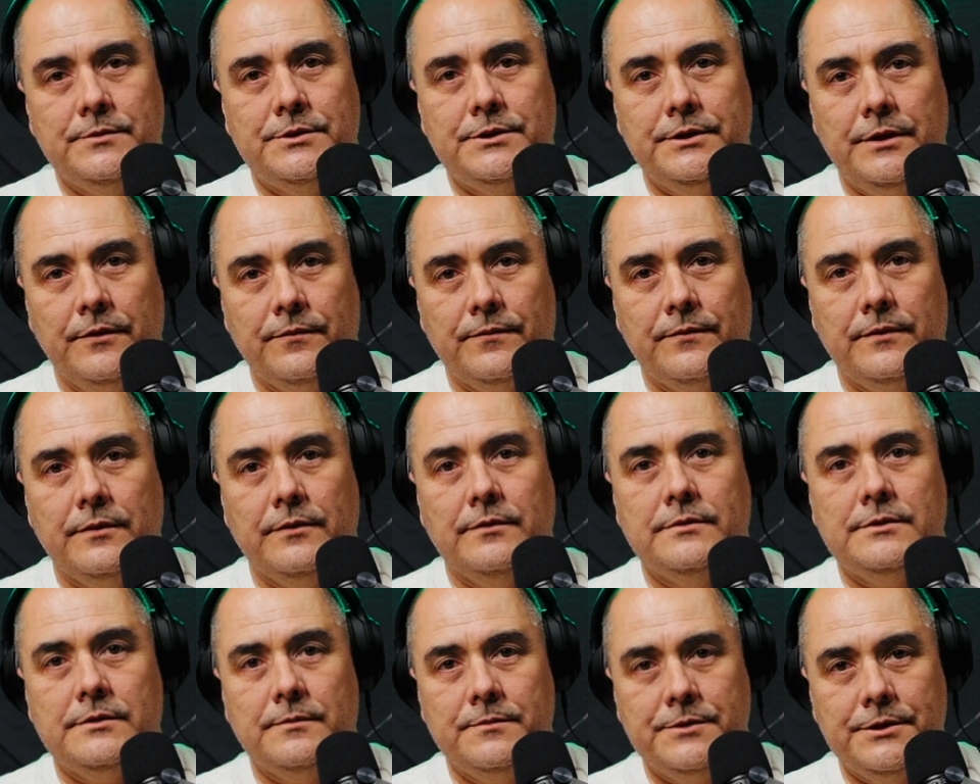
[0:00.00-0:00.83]
shift,
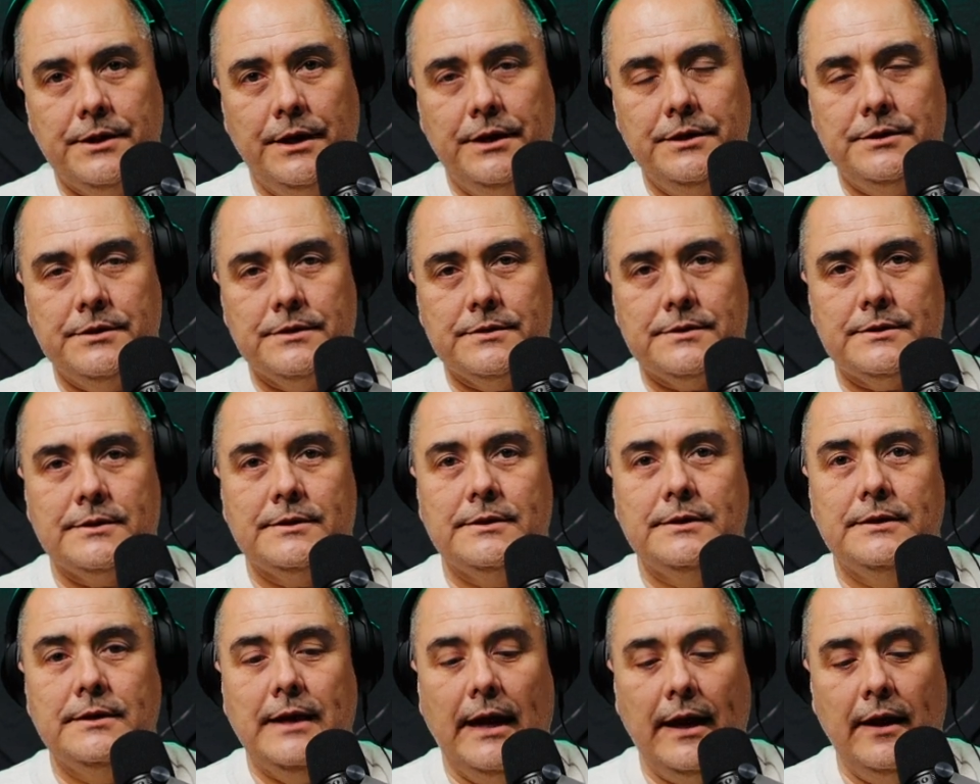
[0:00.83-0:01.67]
some changes,
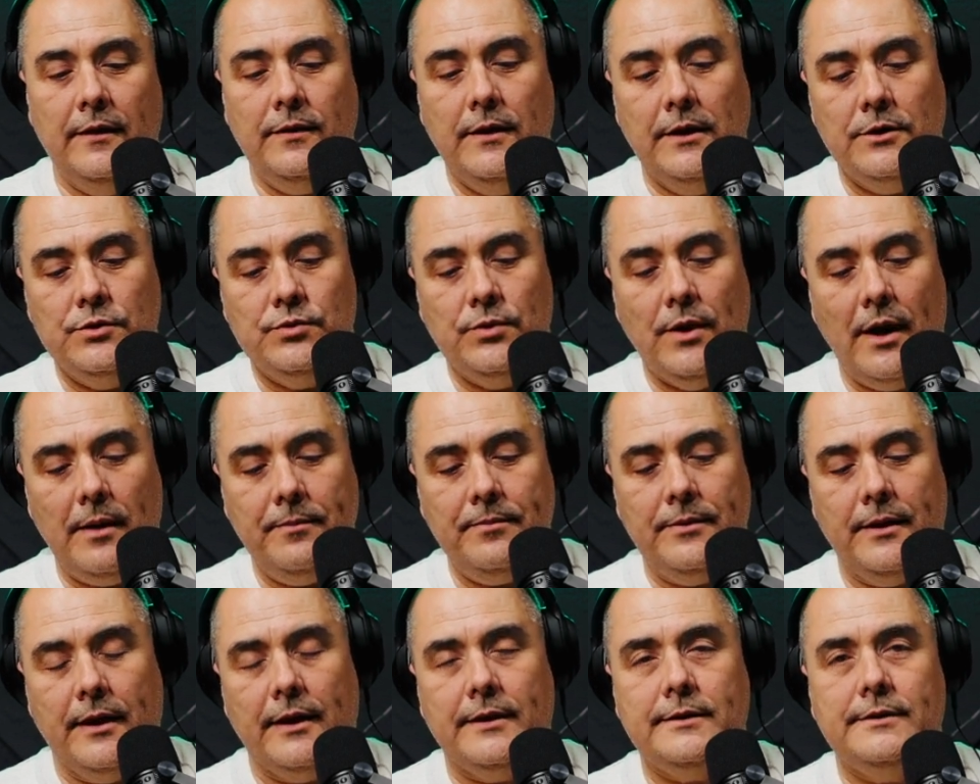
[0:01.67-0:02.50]
and they
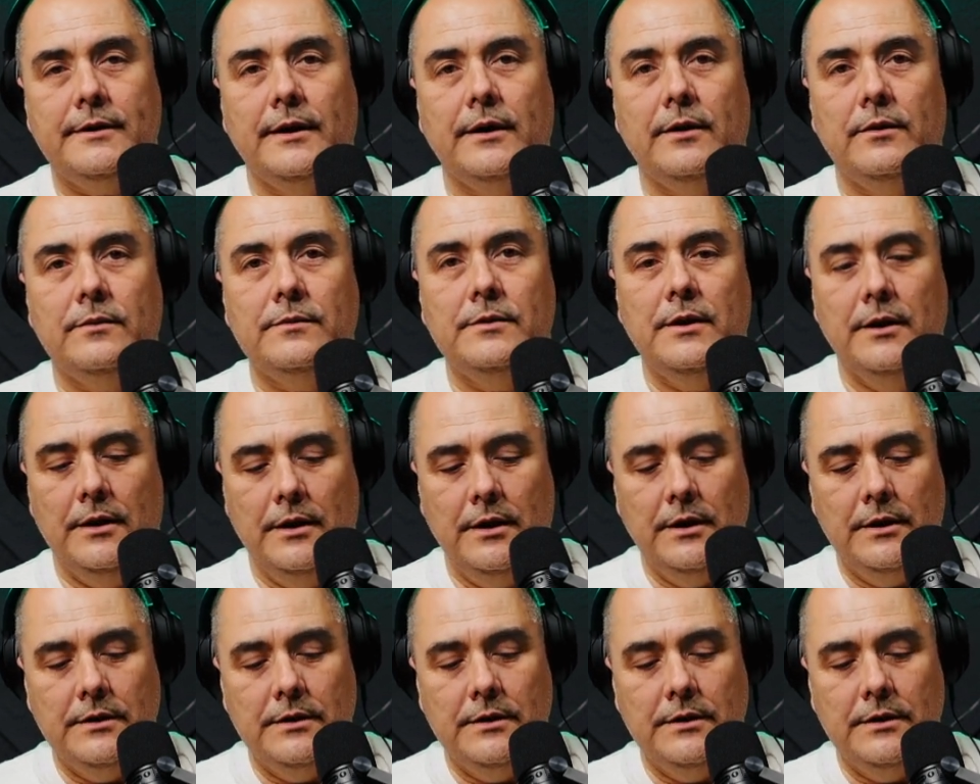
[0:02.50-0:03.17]
dropped that down